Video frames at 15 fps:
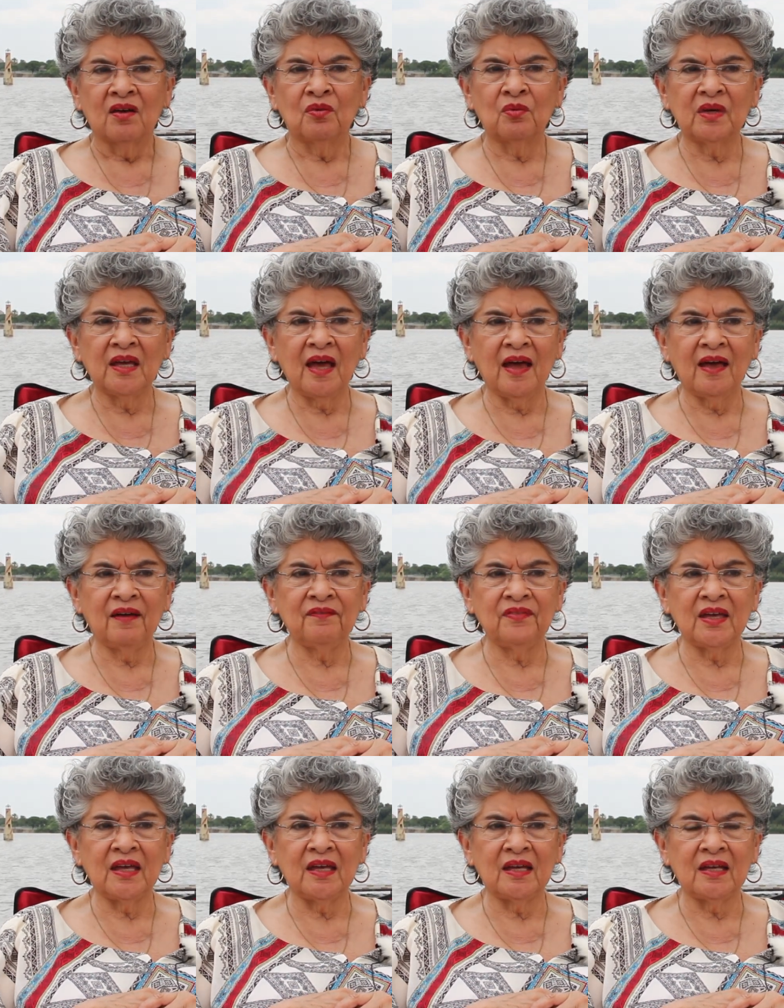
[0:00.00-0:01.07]
We have
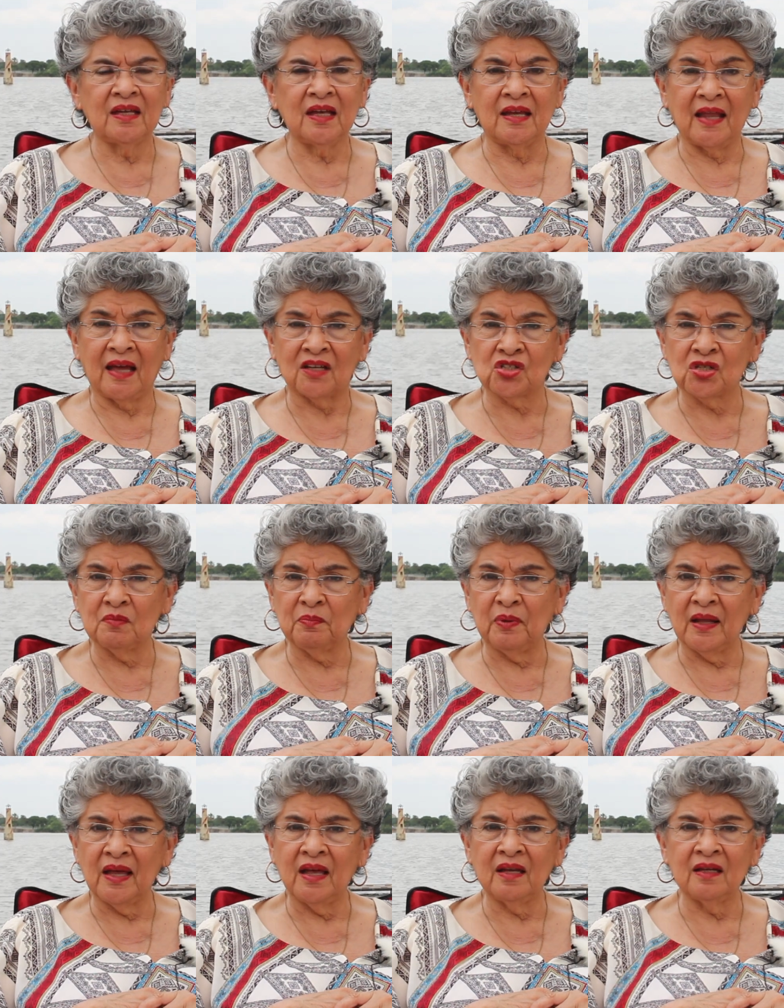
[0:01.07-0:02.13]
a, an action
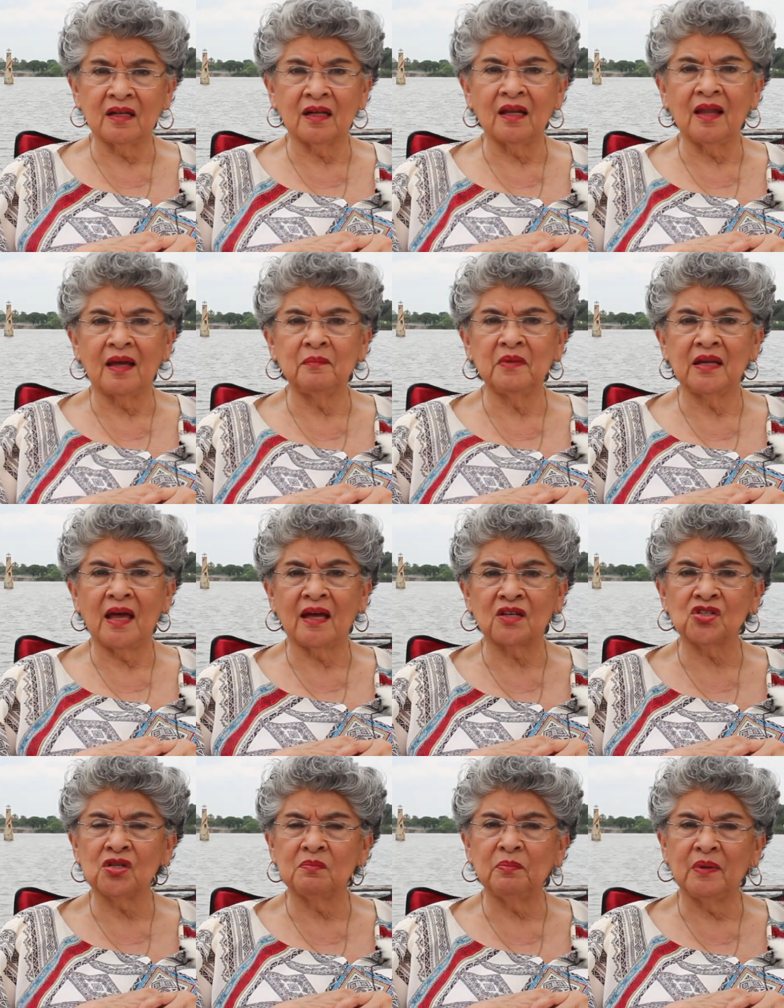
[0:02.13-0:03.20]
plan, a climate
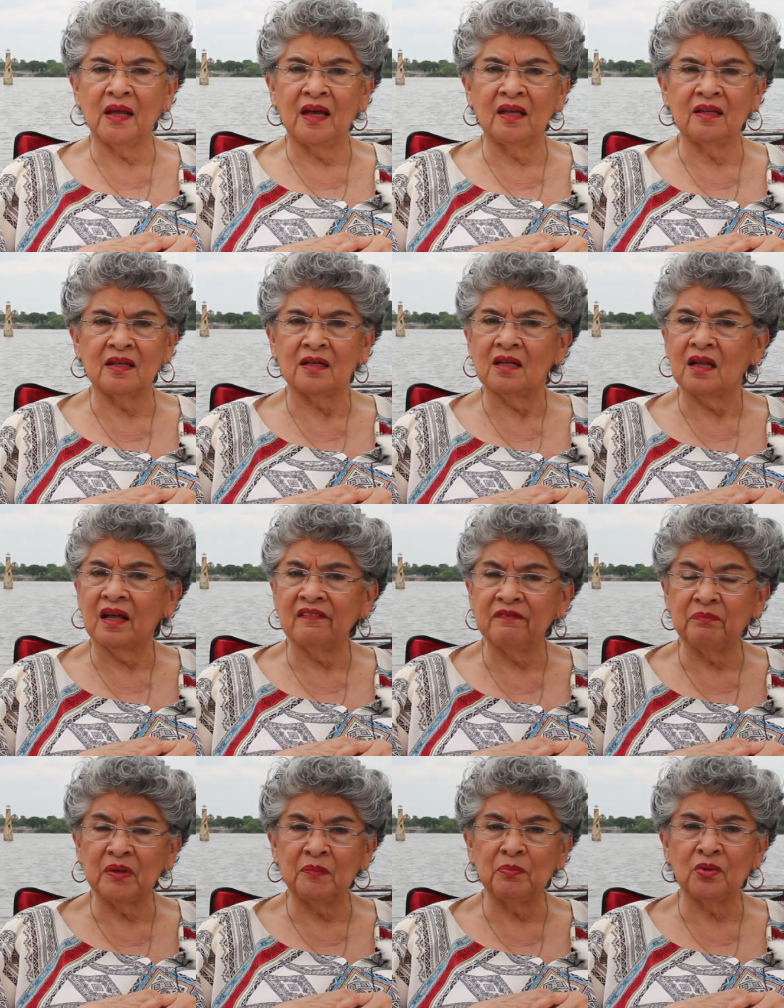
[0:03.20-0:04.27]
action plan that a lot
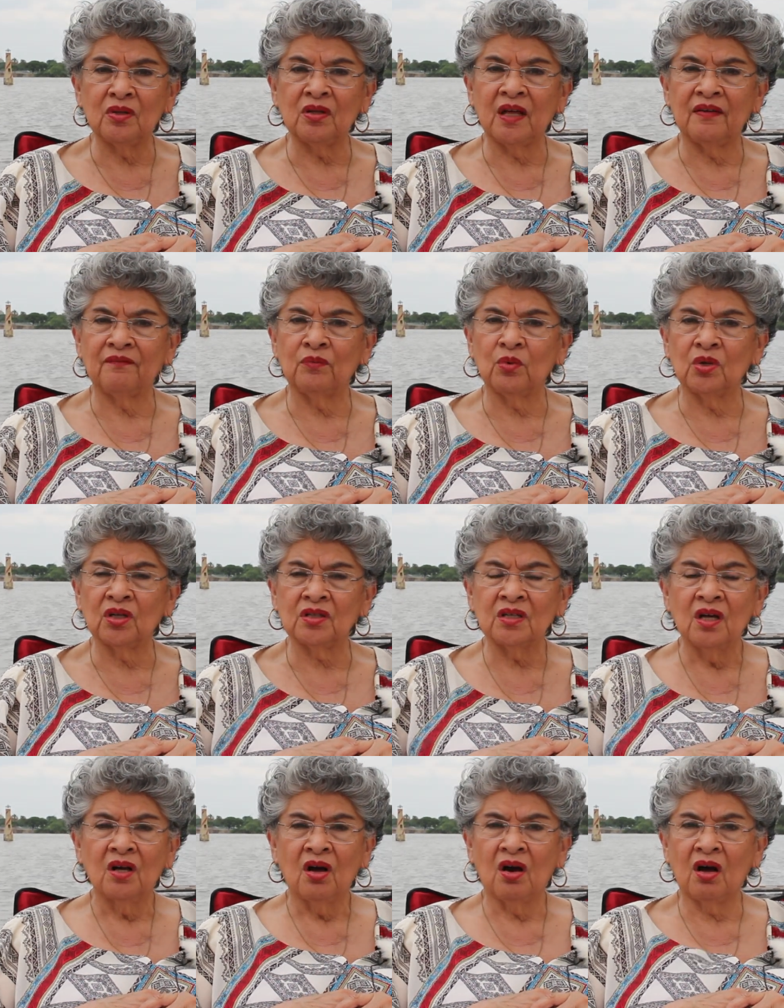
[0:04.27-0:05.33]
of people have worked
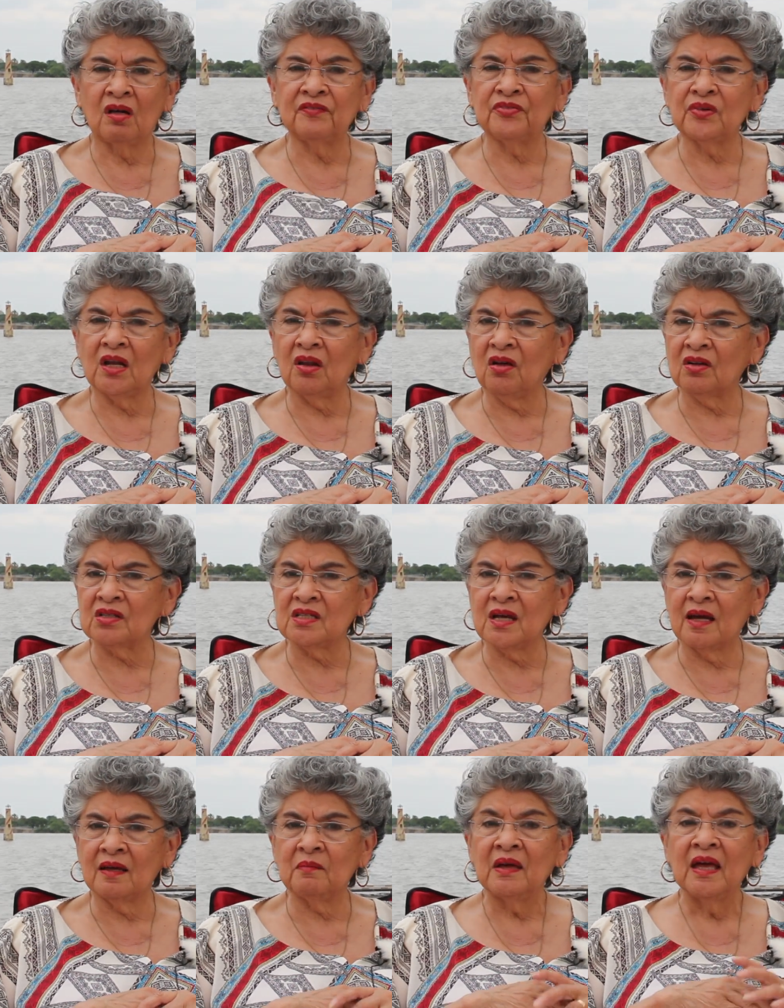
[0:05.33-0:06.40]
on for a long
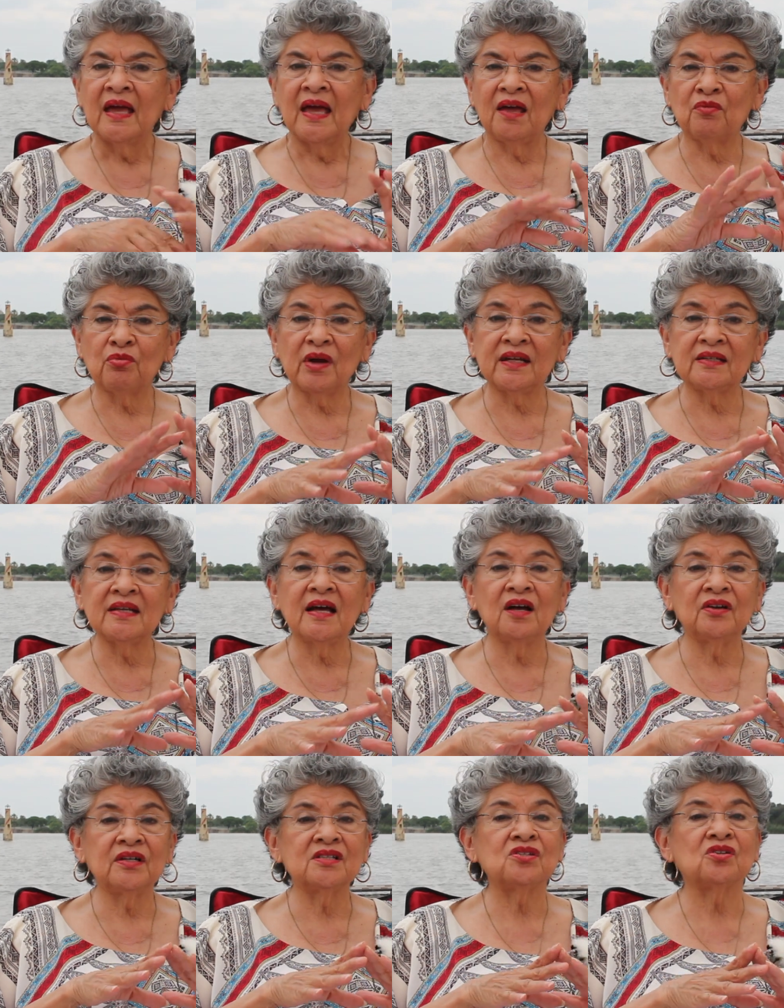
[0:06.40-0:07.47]
time and right
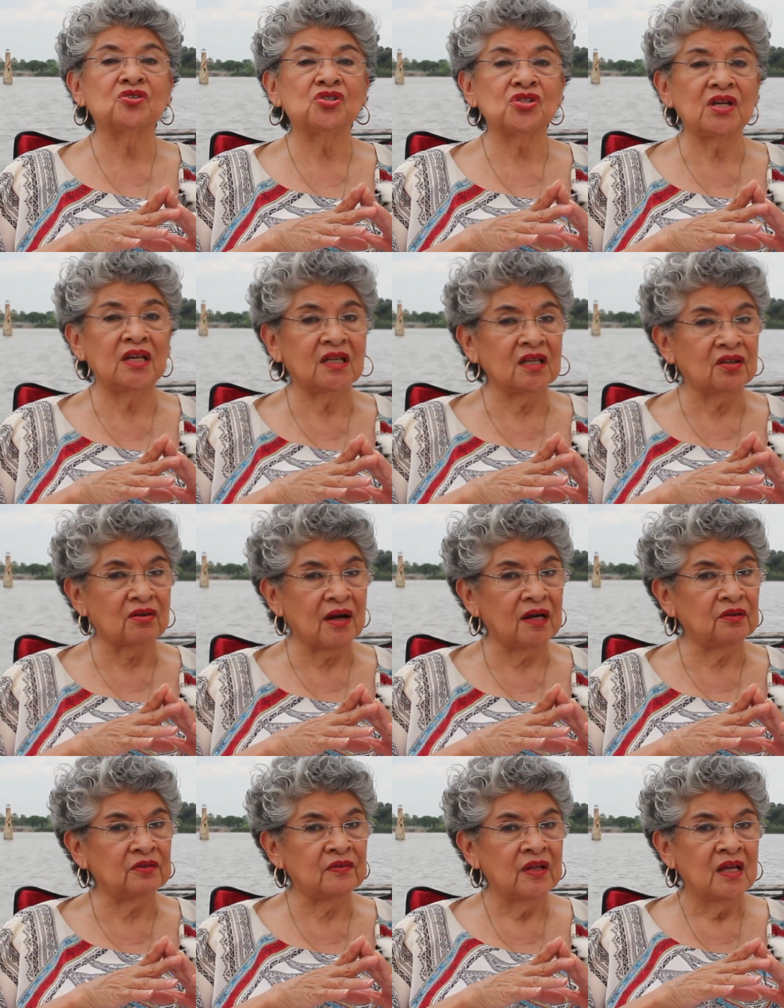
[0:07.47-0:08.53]
now it's on shaky
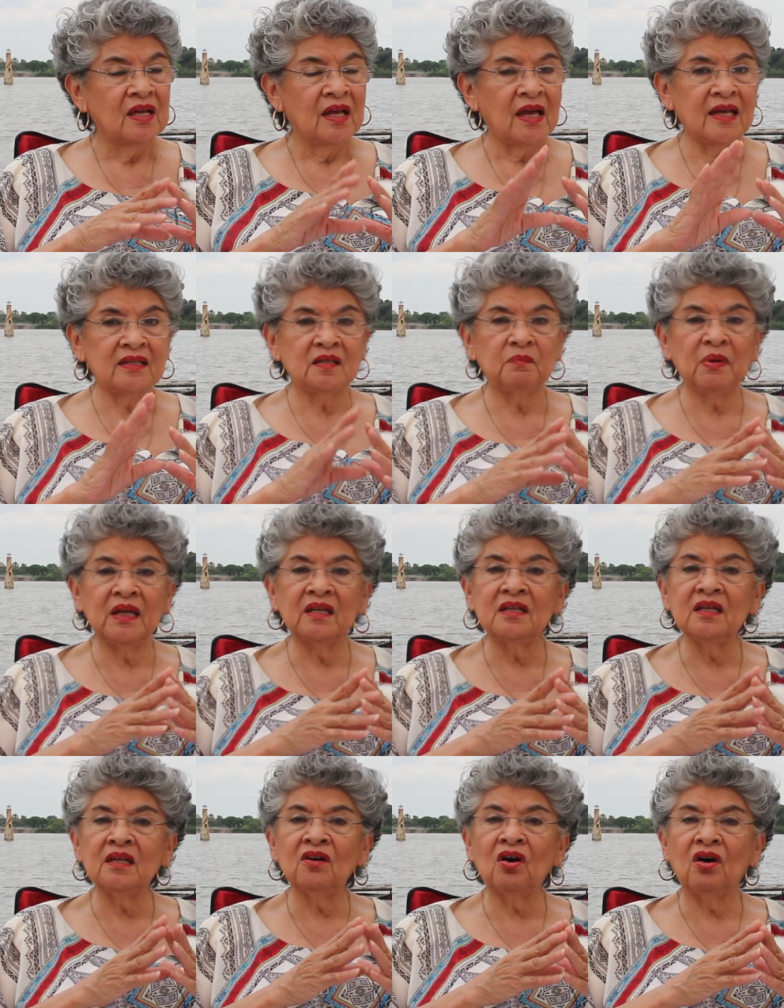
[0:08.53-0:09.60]
ground. And
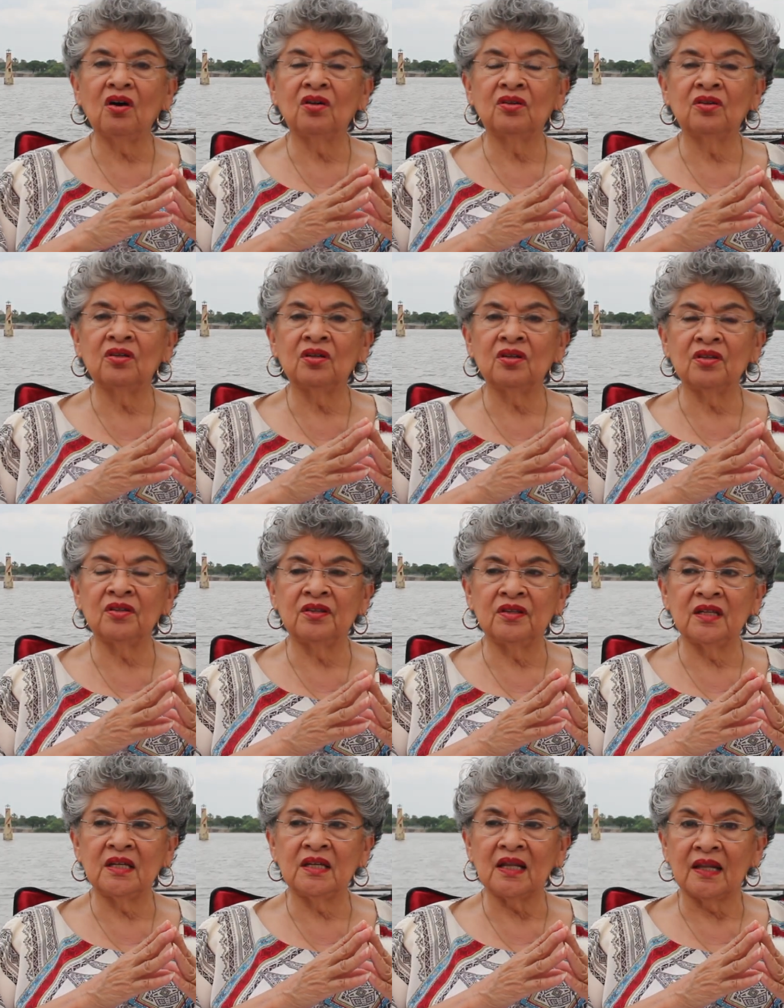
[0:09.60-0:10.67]
depending on
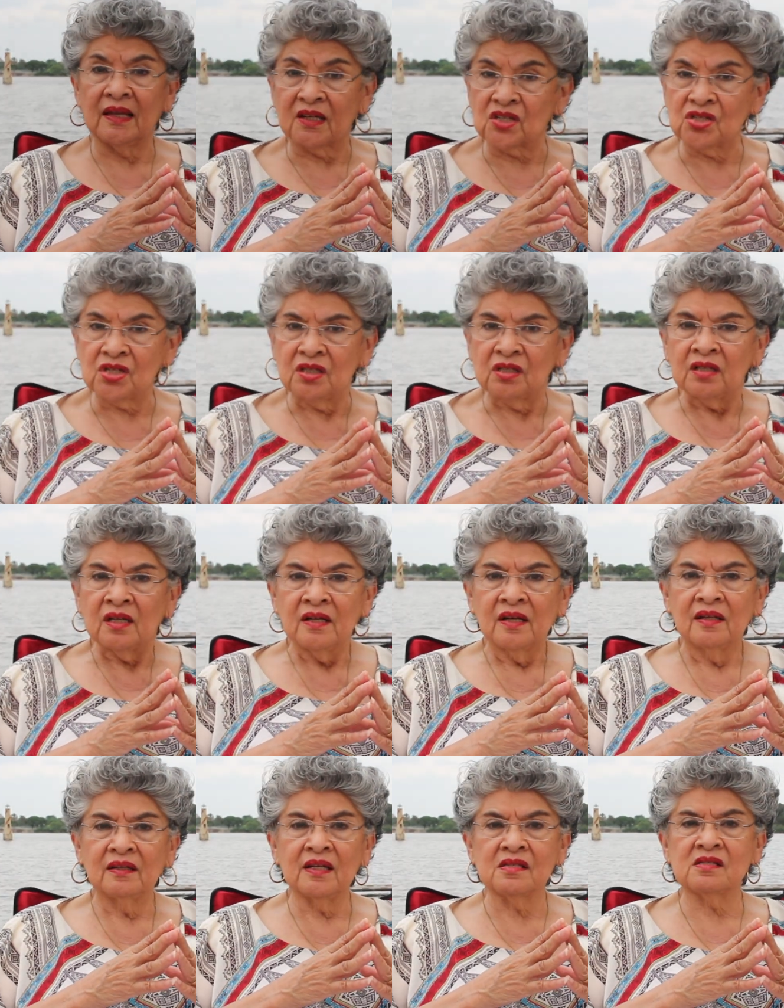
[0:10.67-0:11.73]
the election
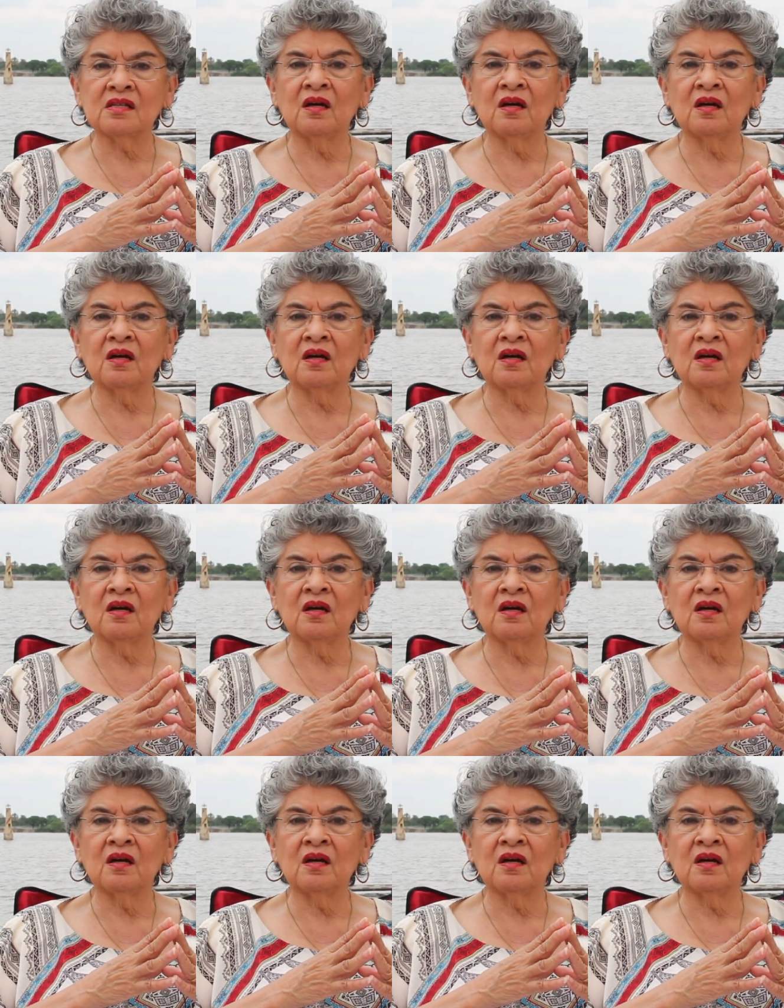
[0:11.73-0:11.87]
that's